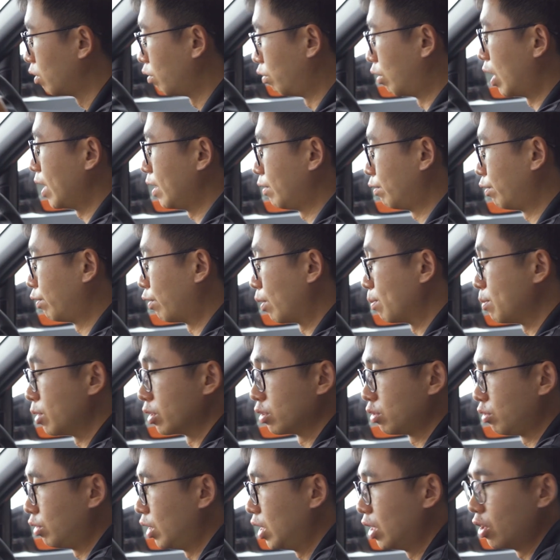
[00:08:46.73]
right from your
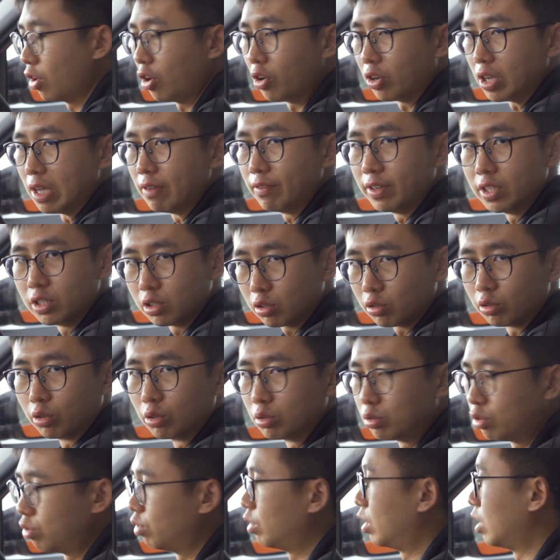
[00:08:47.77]
screen or even
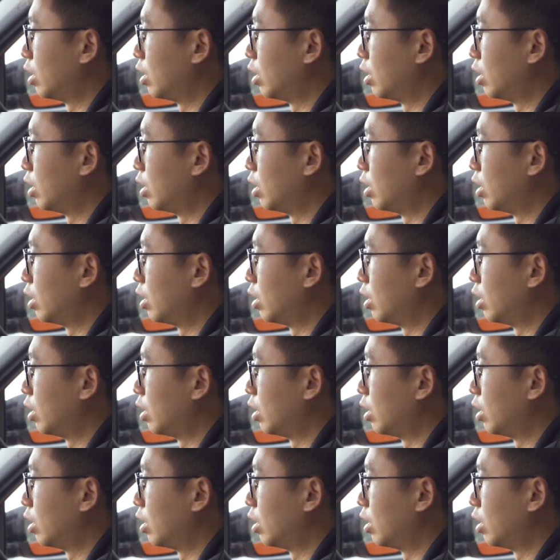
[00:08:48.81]
scroll through